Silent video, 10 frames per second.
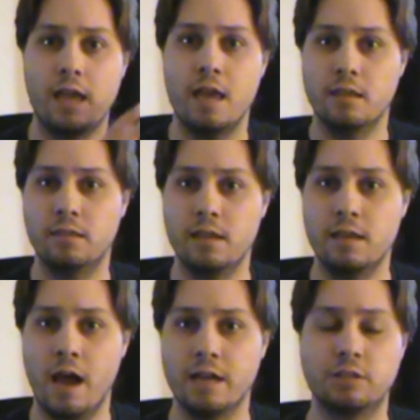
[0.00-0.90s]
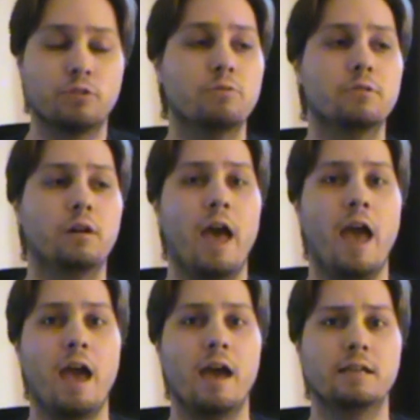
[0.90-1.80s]
in the high school,
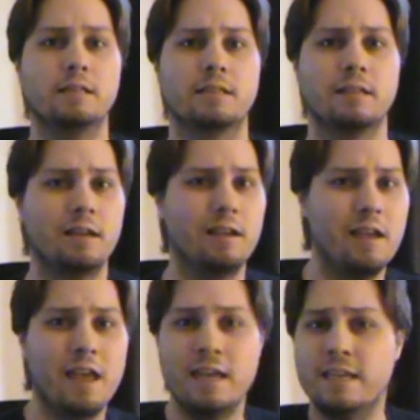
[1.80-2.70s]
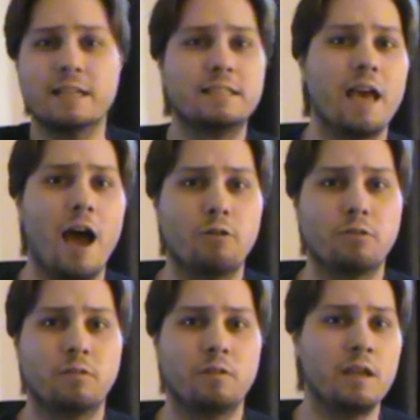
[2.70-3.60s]
and he gets out.